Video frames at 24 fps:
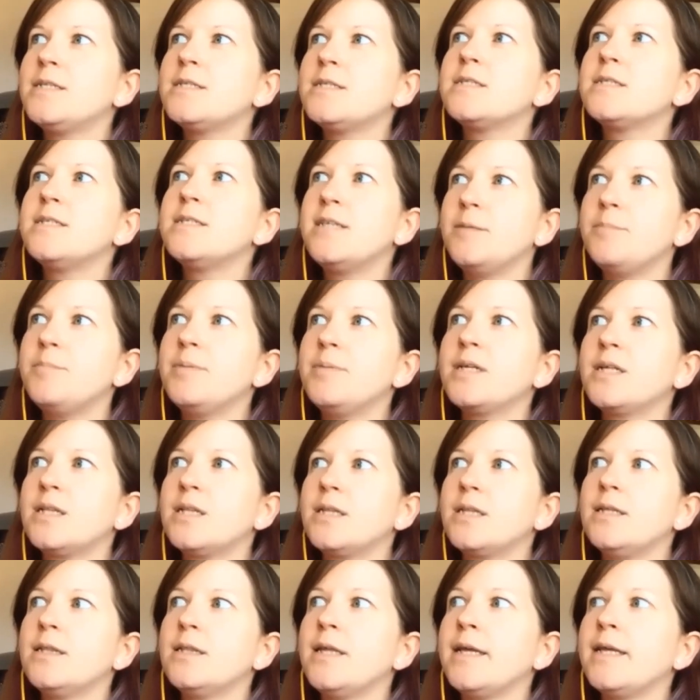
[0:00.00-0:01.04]

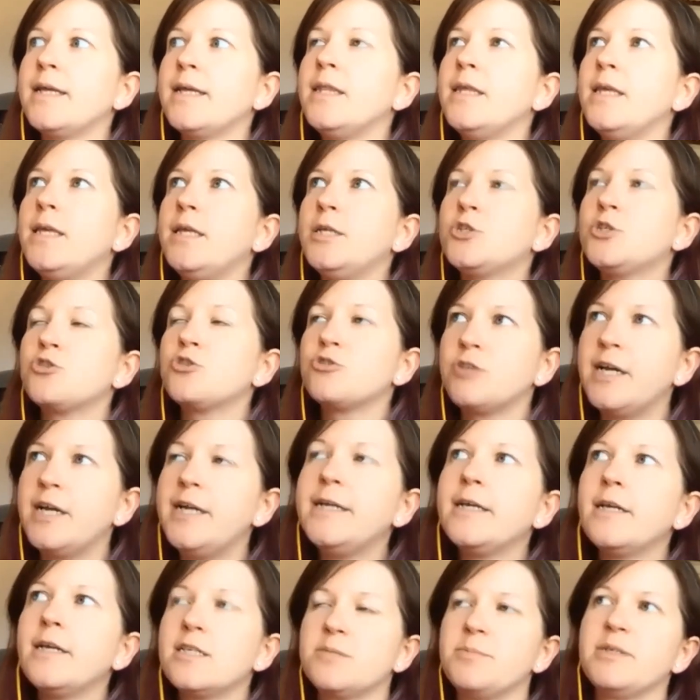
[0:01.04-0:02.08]
typically, like, the
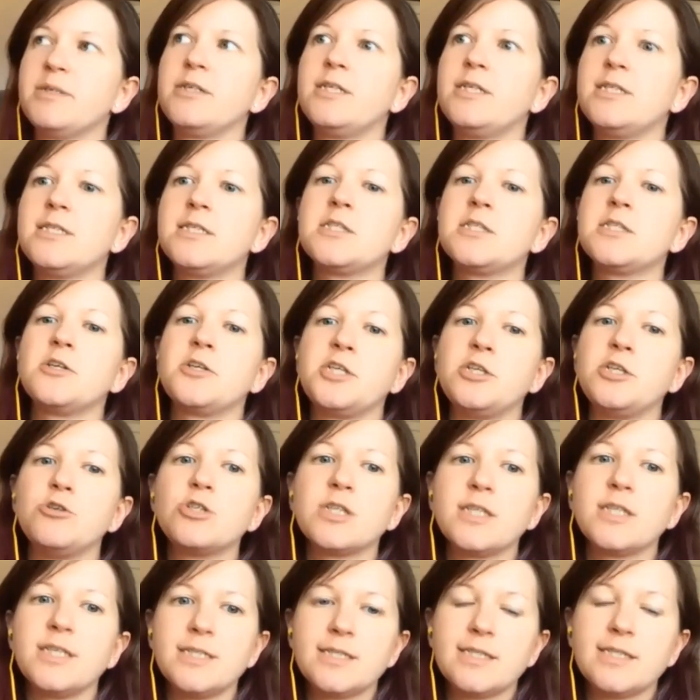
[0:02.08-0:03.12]
training experiences are
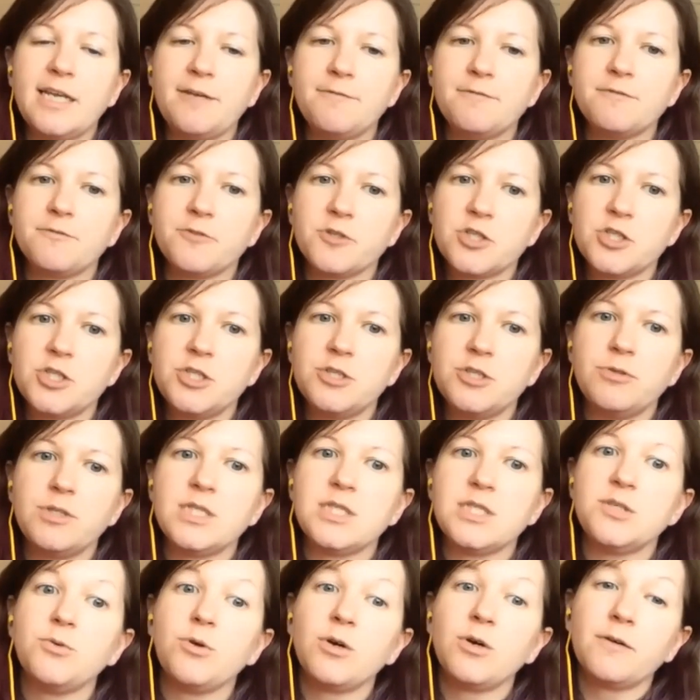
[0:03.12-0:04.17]
usually saved for
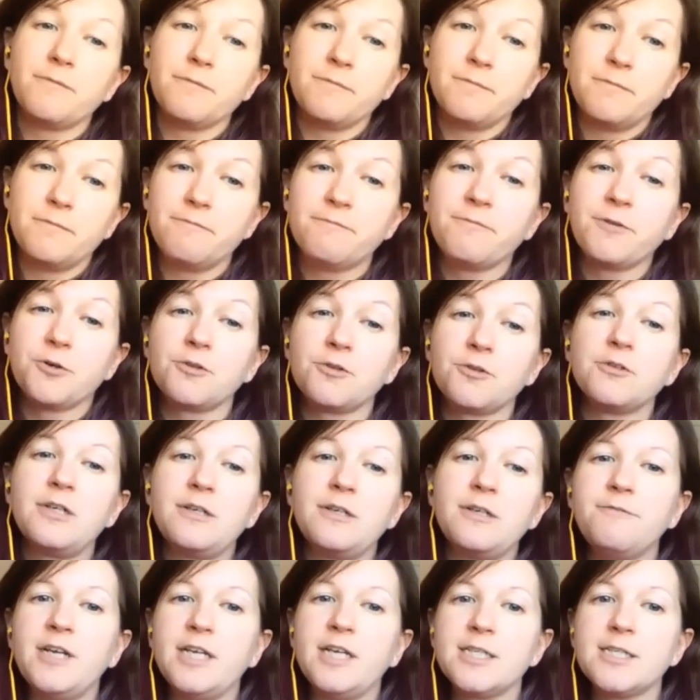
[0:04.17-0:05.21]
students who are further
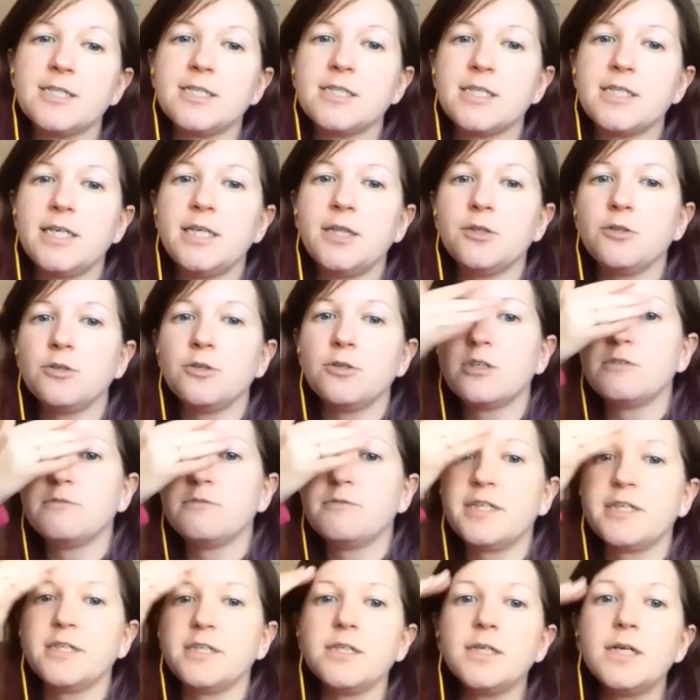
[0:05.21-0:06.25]
advanced in their
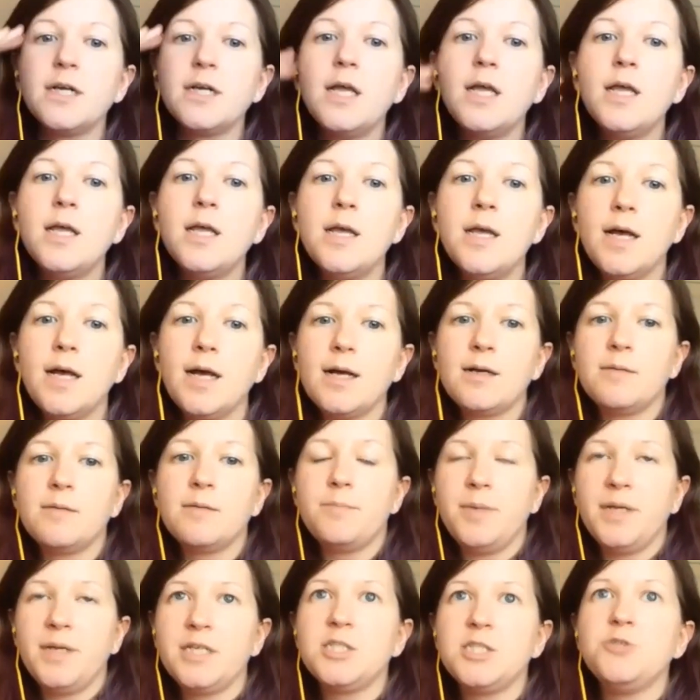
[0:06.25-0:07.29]
career,
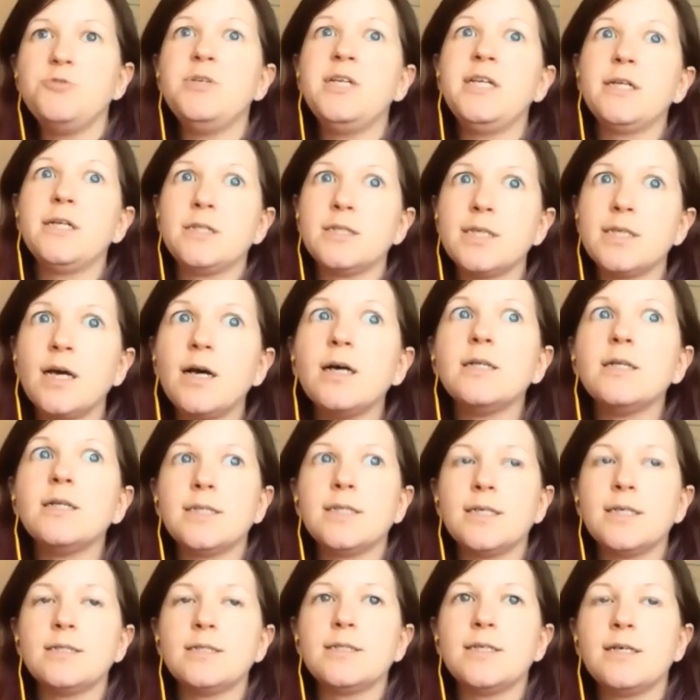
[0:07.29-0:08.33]
because you need a ton
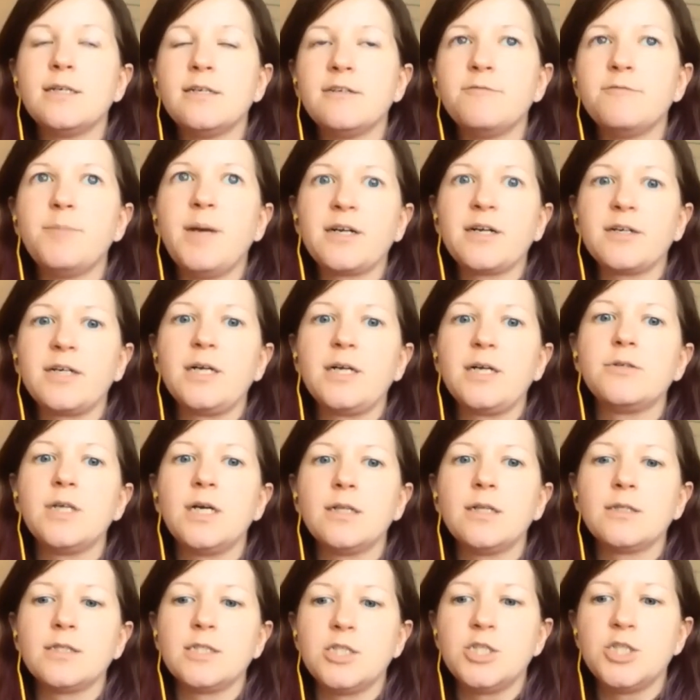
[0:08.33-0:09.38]
of background
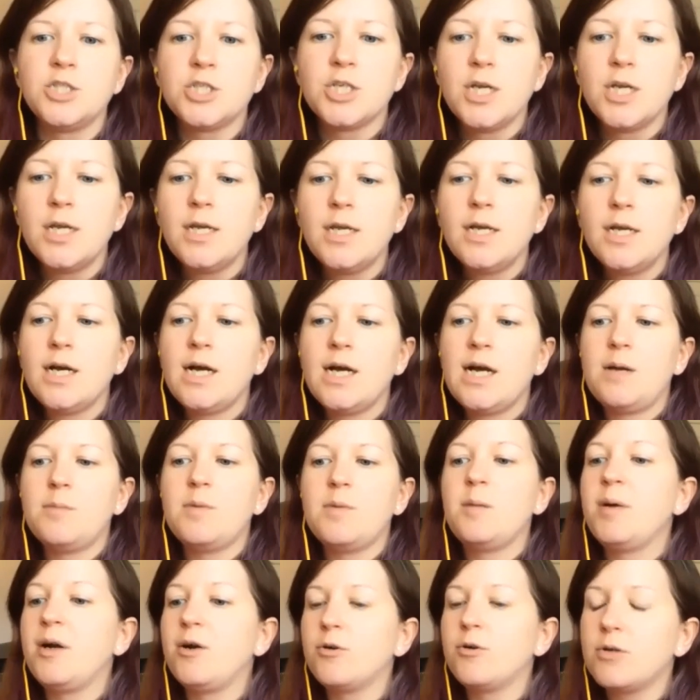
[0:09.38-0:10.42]
knowledge
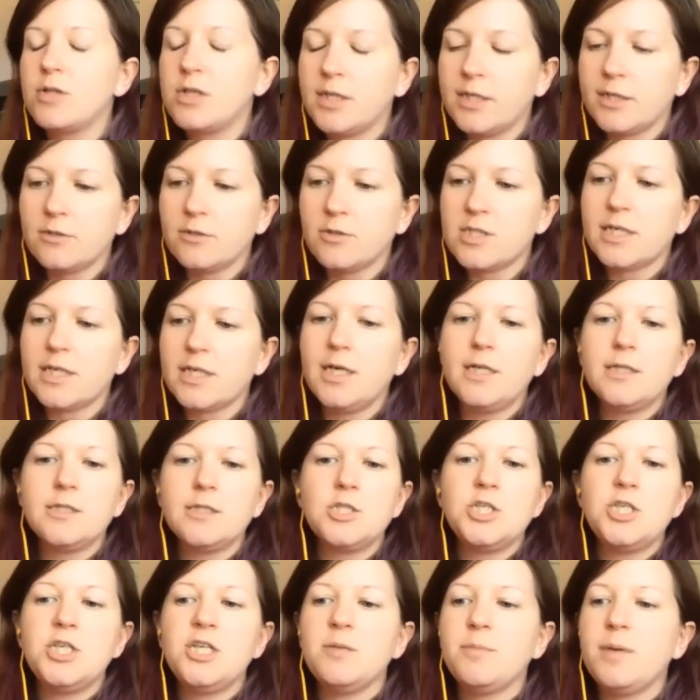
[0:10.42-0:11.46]
about clinical
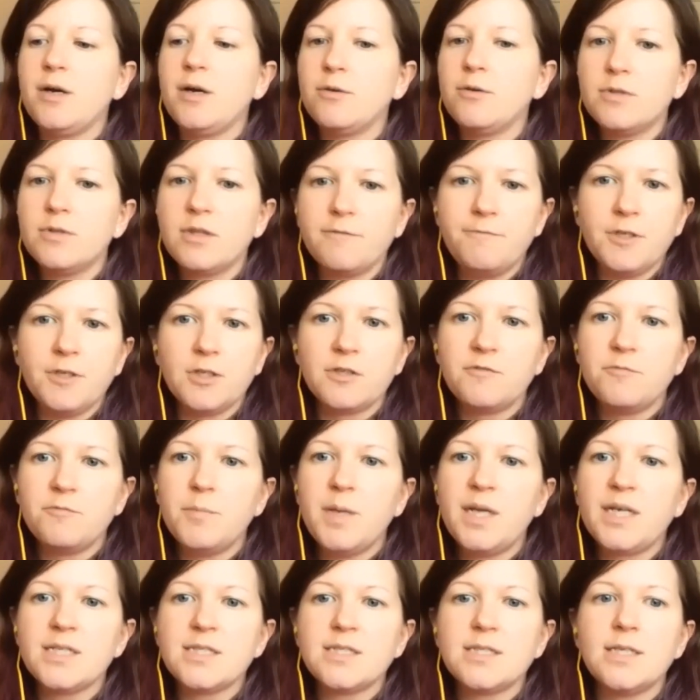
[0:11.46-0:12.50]
psychology, about the field of
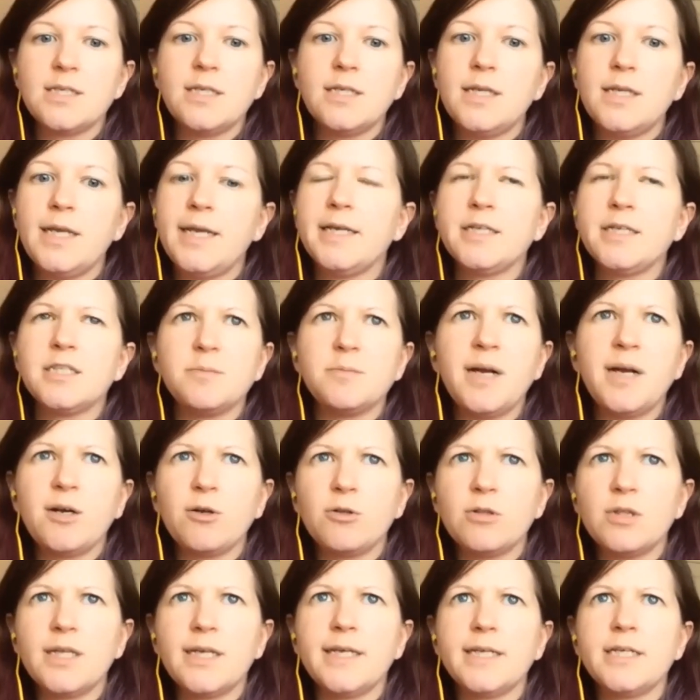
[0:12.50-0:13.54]
medicine, and
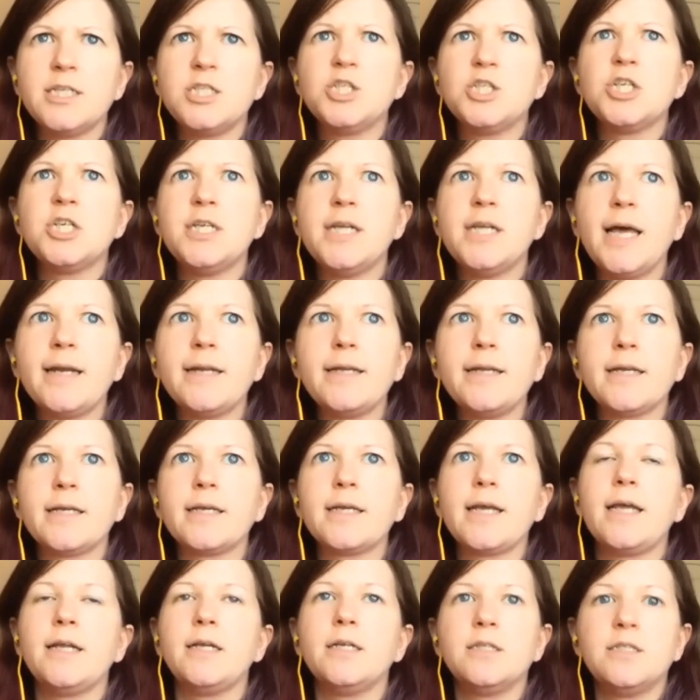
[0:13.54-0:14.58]
about like
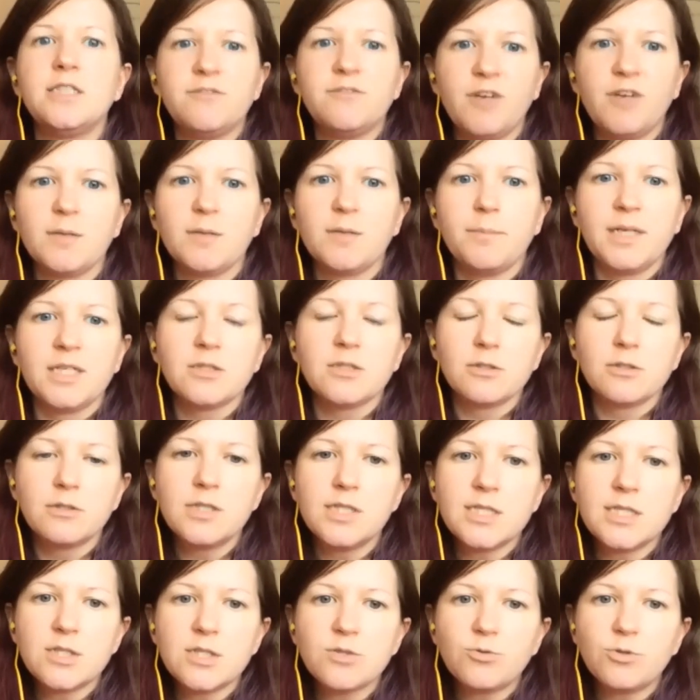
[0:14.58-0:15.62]
genetic and developmental
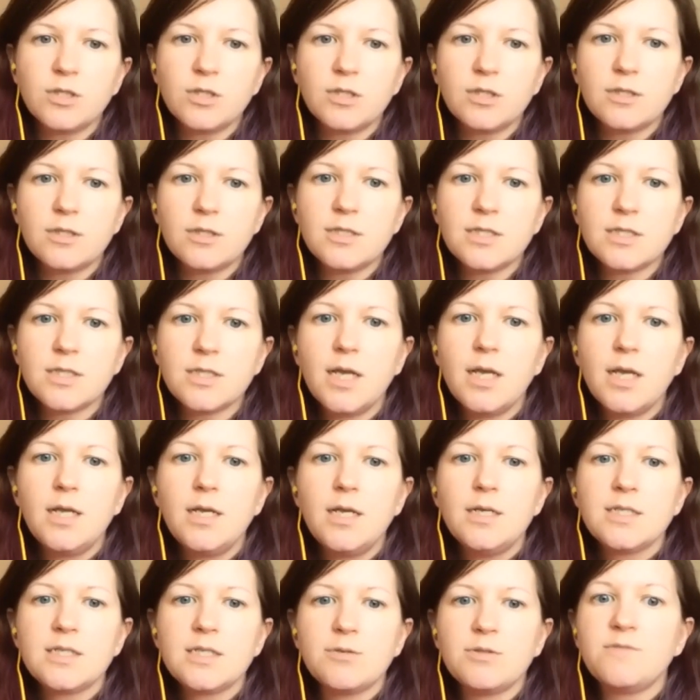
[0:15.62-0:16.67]
disorders.
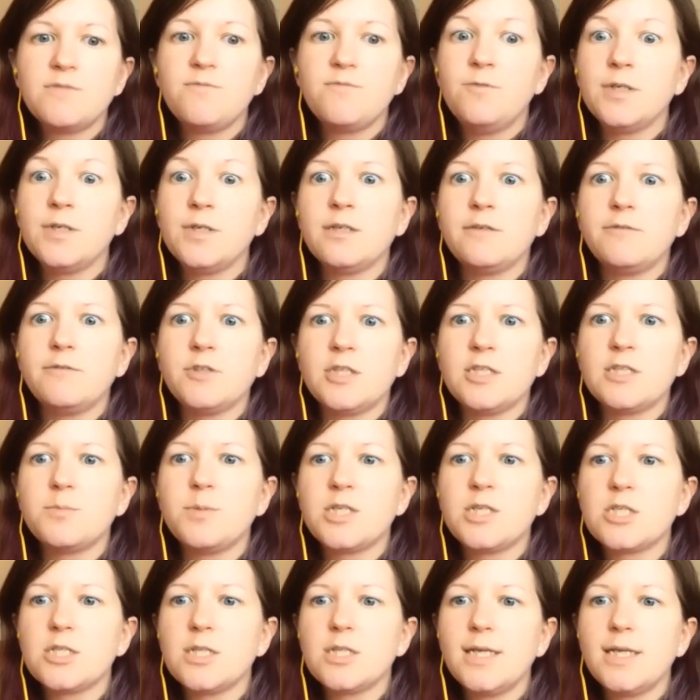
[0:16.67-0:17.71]
So it's very, very
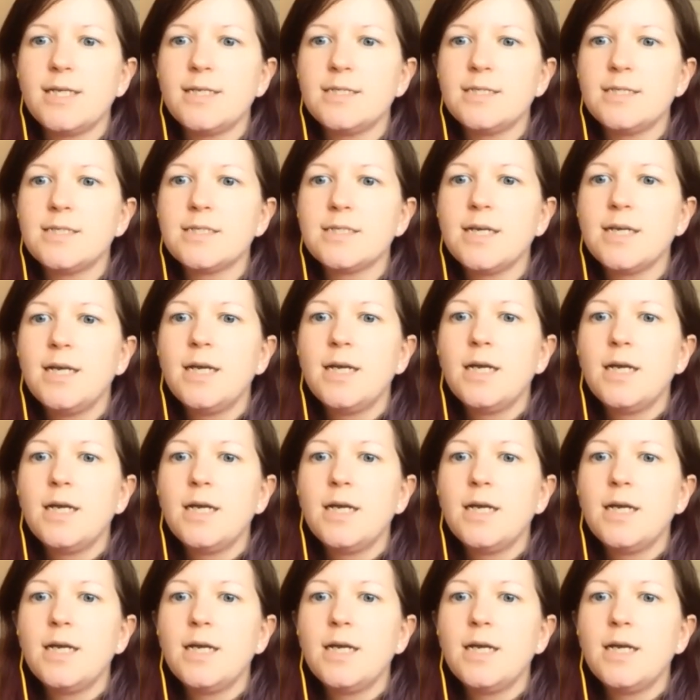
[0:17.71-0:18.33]
specialized.